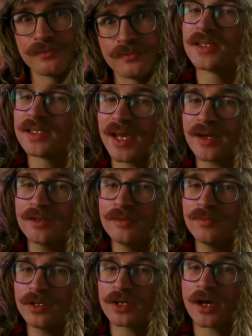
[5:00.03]
The
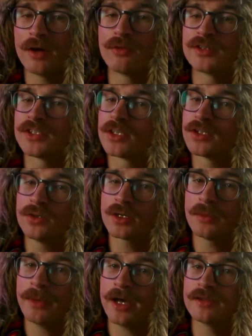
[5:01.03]
second book I want to
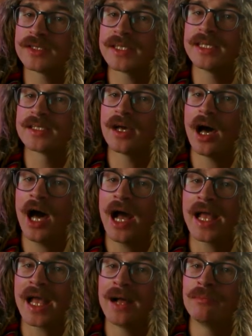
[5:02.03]
talk about is
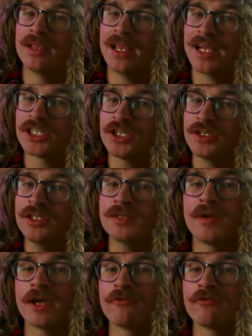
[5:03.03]
I Am Legend by